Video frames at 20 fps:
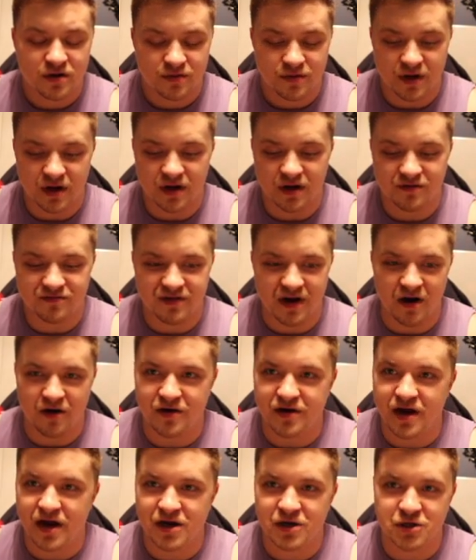
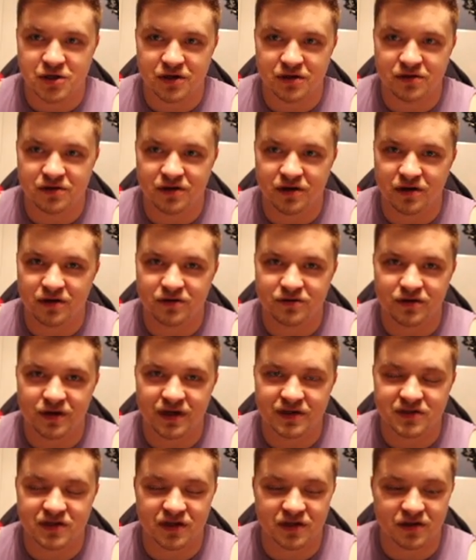variation,
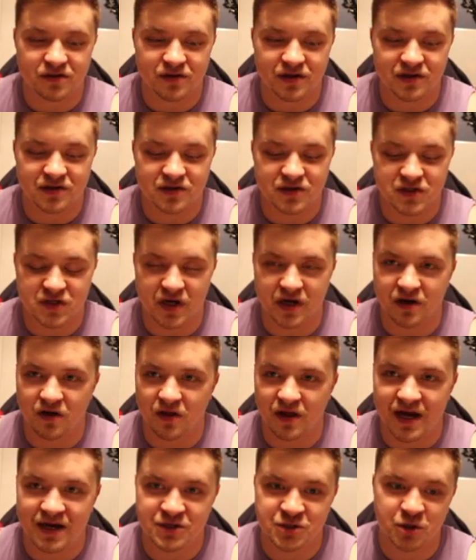that's going to lead to
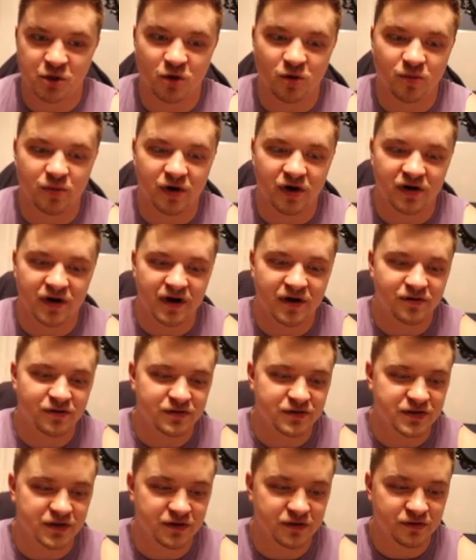psychological
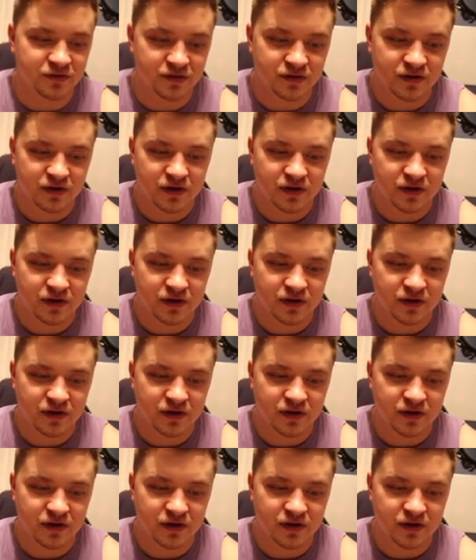burnout too.